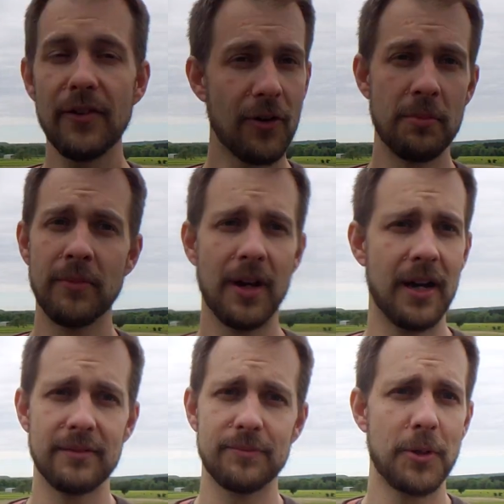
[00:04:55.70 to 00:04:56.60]
from a
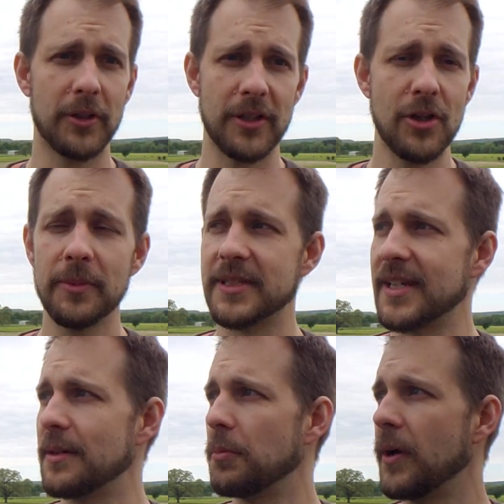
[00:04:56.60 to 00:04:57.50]
um, purely human
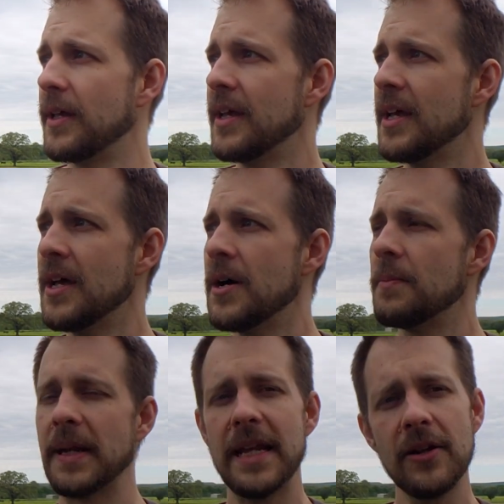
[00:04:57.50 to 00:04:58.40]
standpoint.
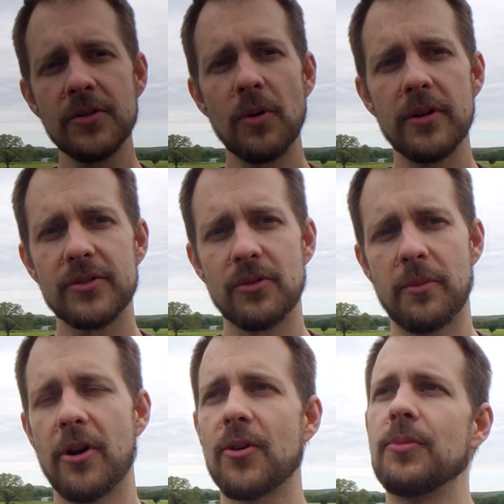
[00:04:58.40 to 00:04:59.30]
But here's what's
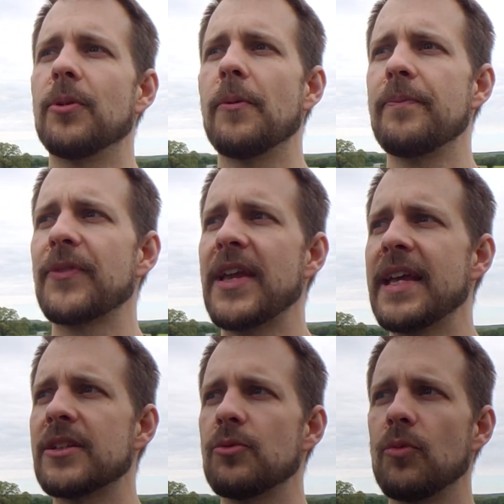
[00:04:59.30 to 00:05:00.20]
remarkable:
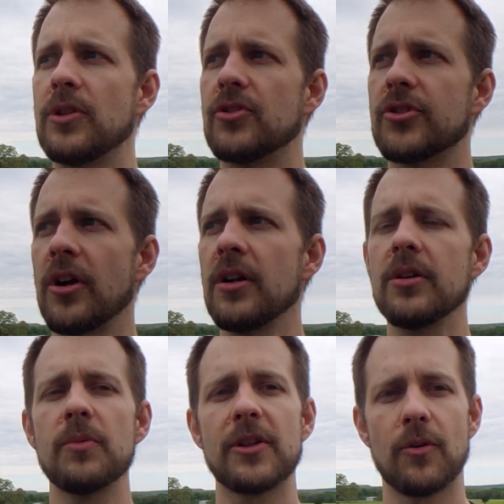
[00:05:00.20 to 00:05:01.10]
so when you
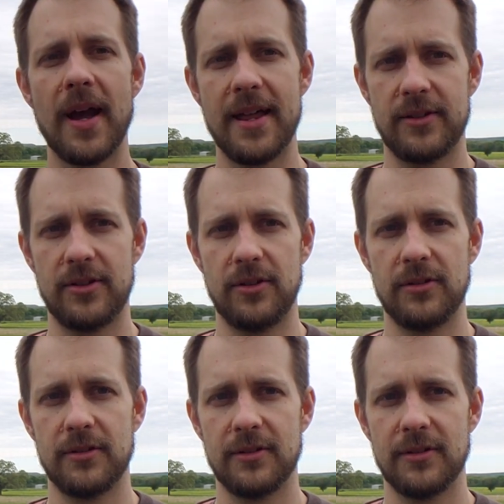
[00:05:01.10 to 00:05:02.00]
started with gratitude,
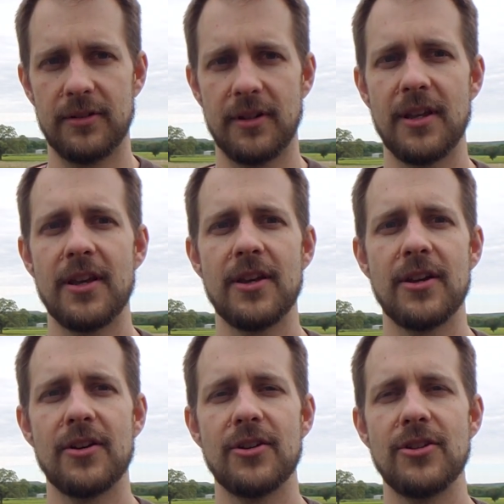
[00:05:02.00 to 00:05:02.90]

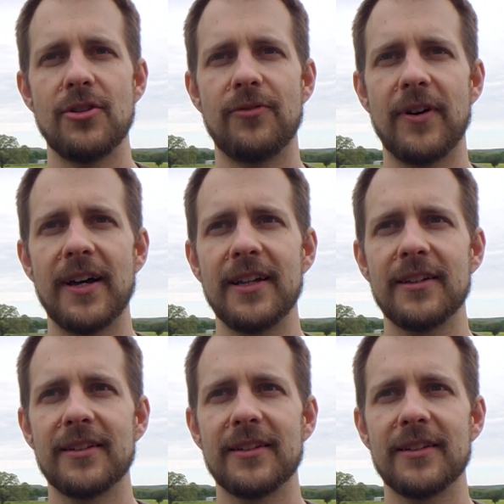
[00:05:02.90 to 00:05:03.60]
you'd find